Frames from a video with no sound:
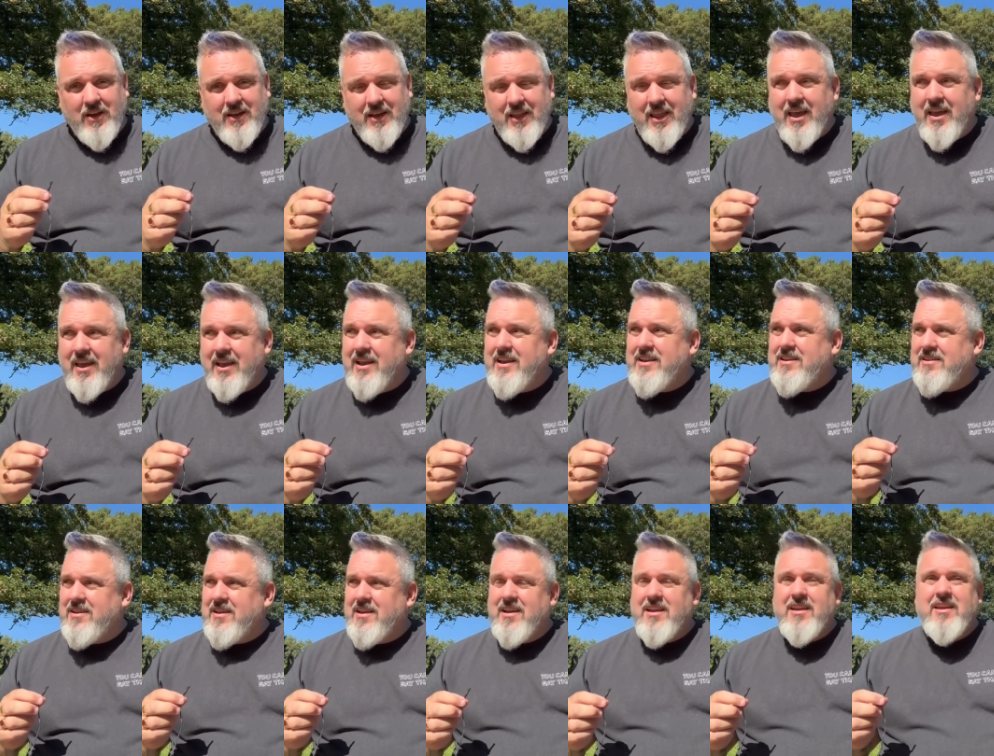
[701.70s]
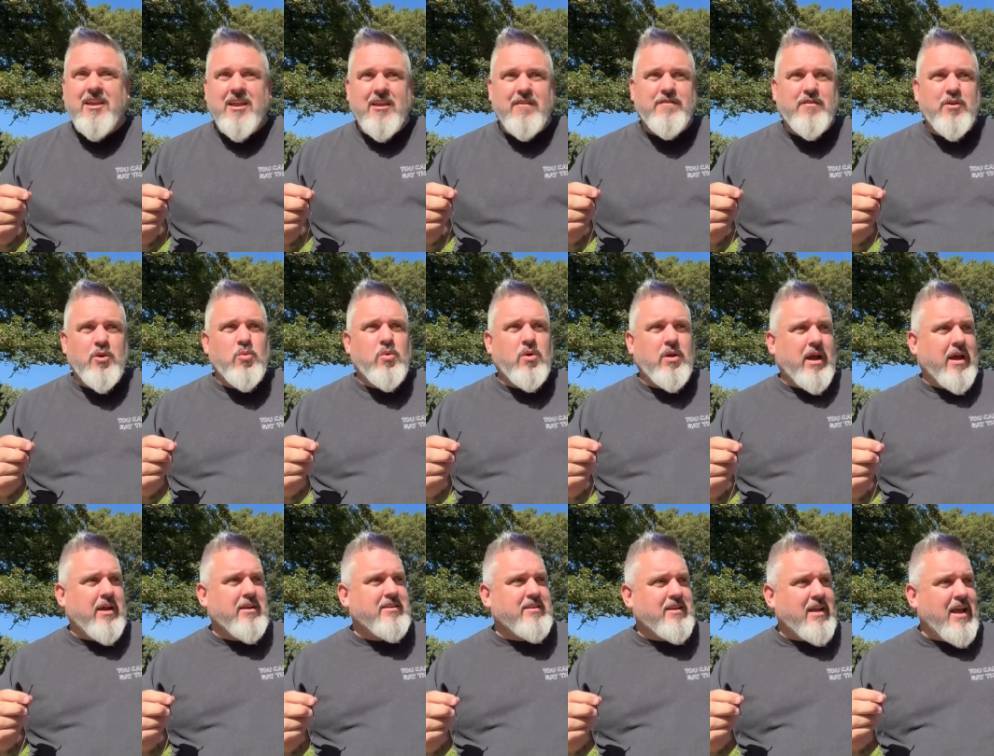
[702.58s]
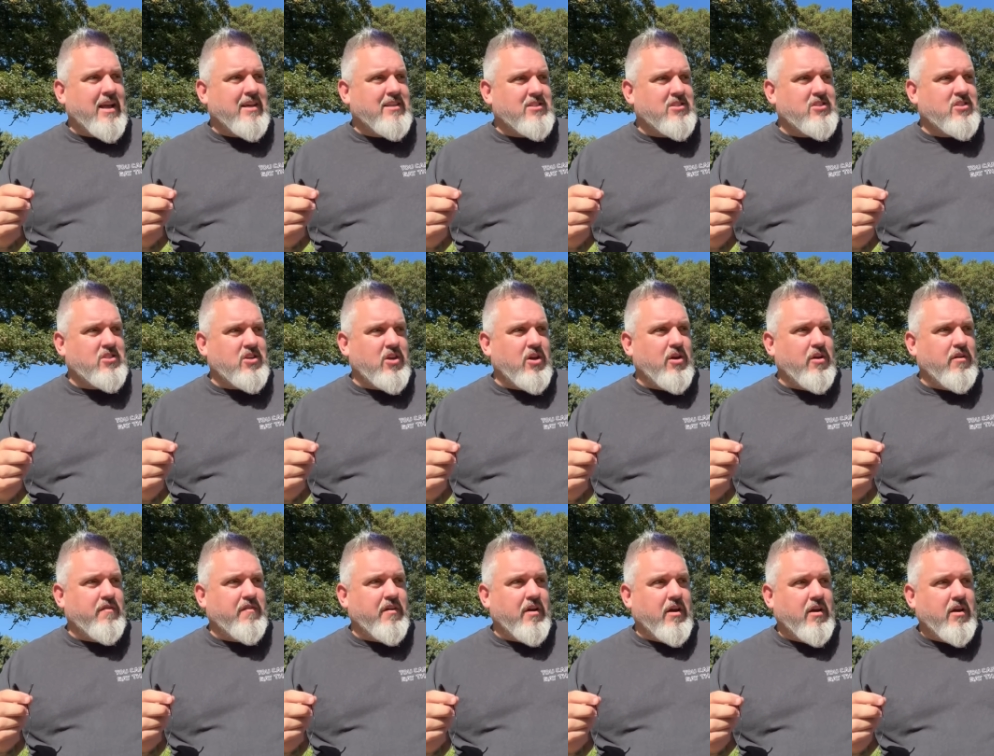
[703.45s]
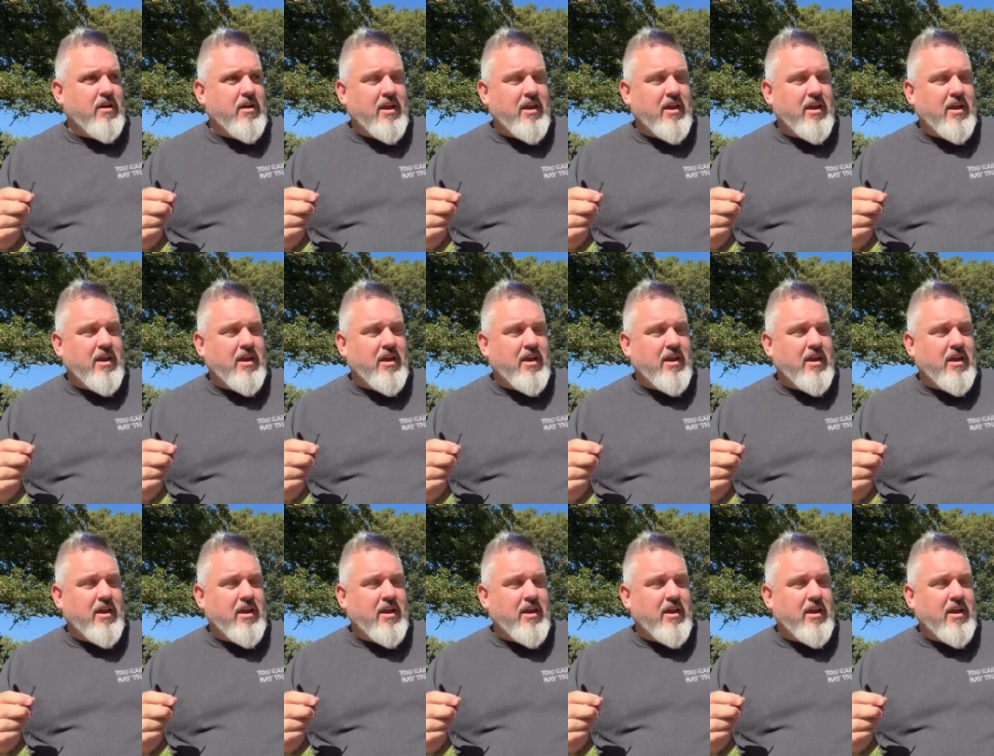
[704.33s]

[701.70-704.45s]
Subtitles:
Like, if you had guests over,